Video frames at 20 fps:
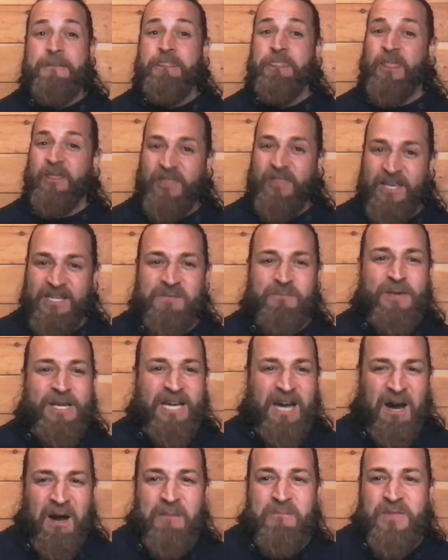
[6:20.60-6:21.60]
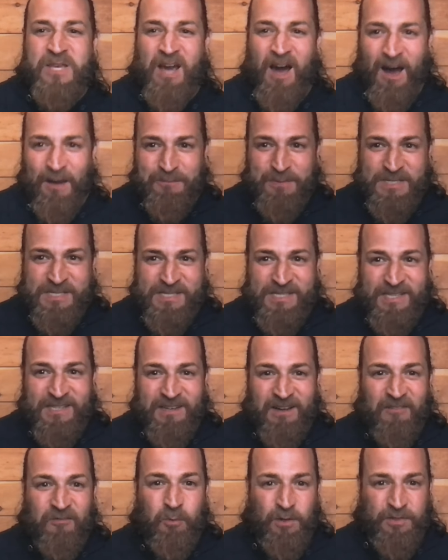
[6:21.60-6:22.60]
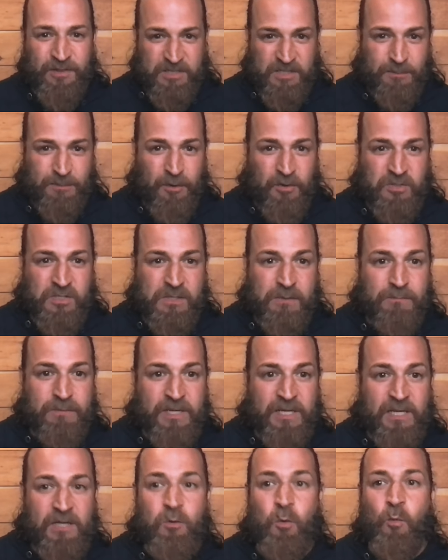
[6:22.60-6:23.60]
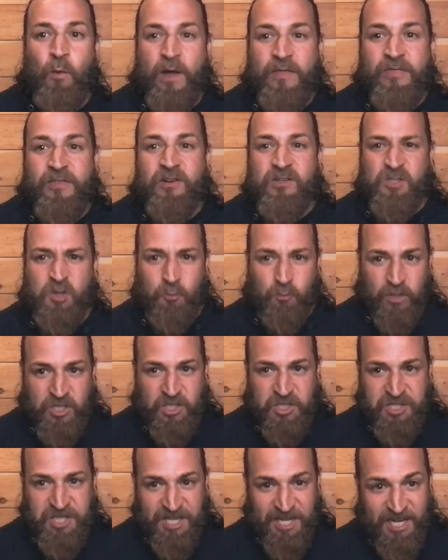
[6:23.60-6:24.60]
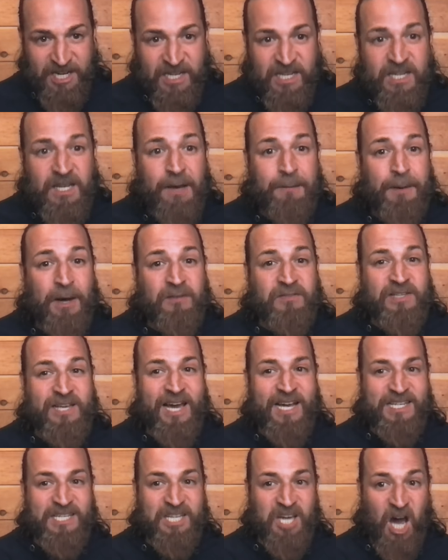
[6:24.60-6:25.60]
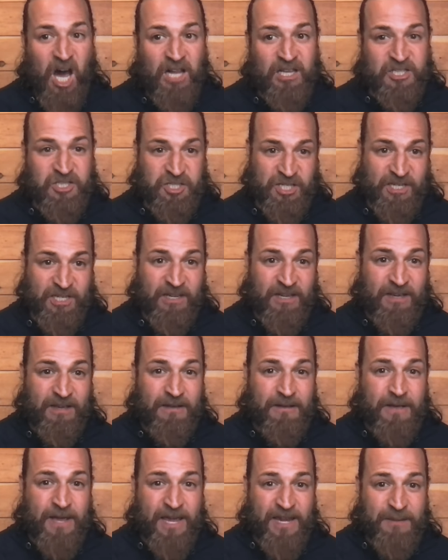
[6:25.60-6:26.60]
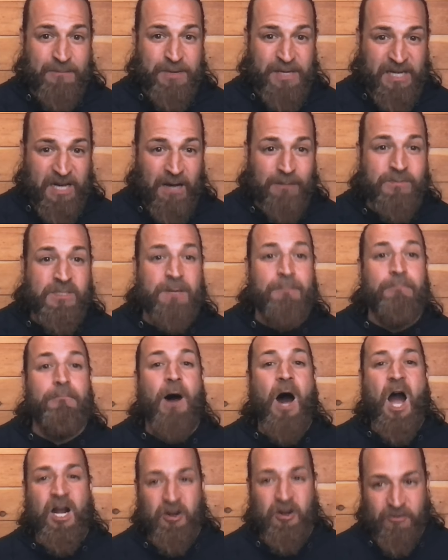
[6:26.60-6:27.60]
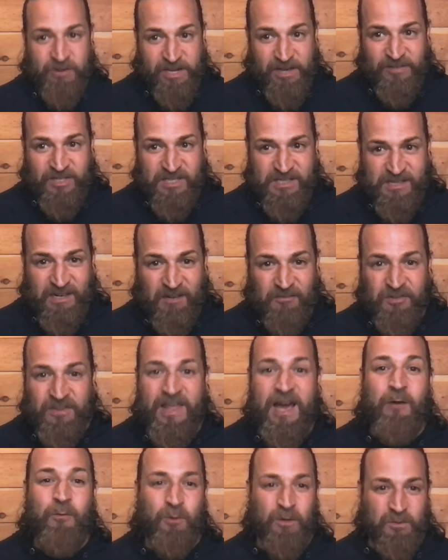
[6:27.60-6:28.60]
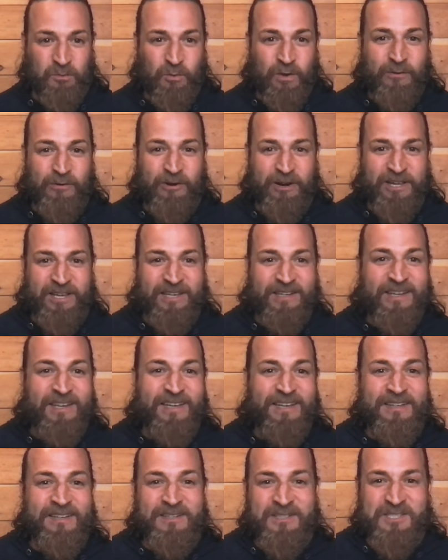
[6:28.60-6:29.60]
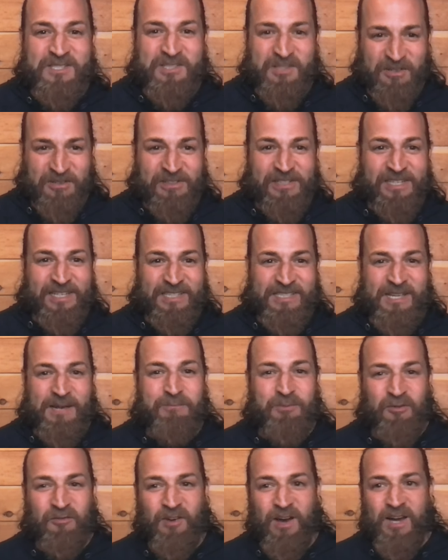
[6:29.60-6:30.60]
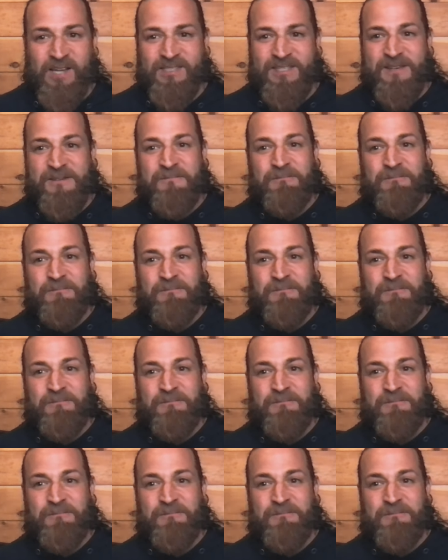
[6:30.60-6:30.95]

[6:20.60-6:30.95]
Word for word: things become the opposite of what they're supposed to be hmm. when there's a rigidity about the mm-hmm. ideology. Totally. And it becomes a mockery of itself. And that world we were in certainly exemplifies it.